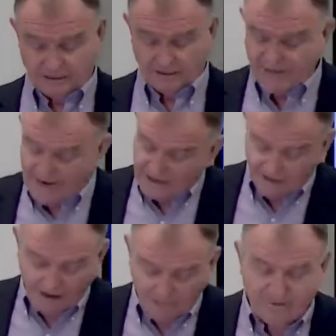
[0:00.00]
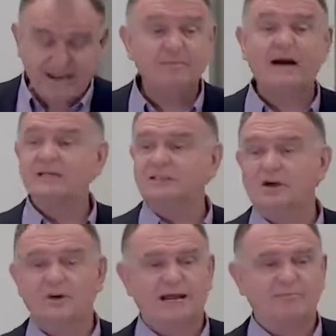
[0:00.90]
Then a big
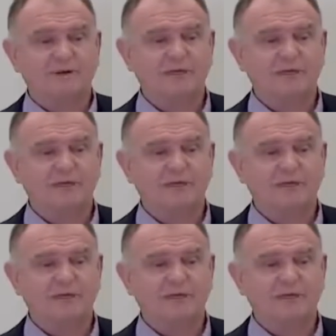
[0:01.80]
milestone happened in